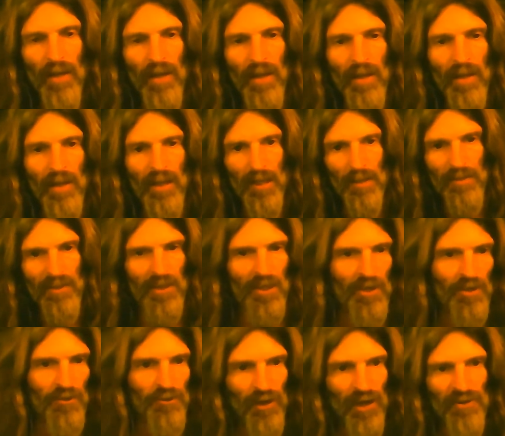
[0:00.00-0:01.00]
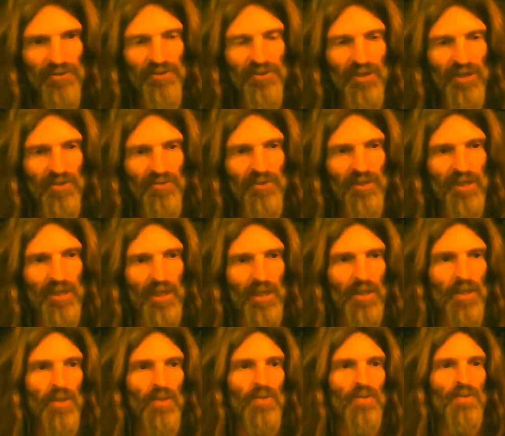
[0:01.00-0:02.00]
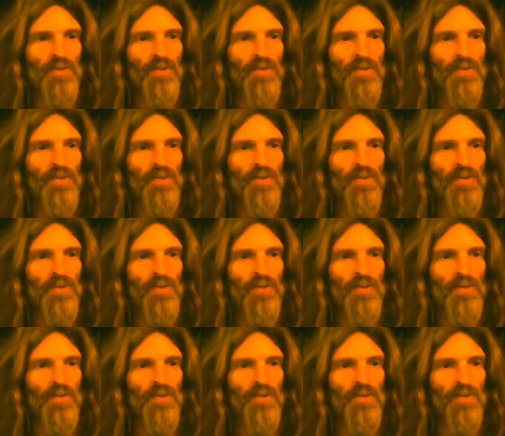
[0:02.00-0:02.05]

and I'm going to address it as it goes.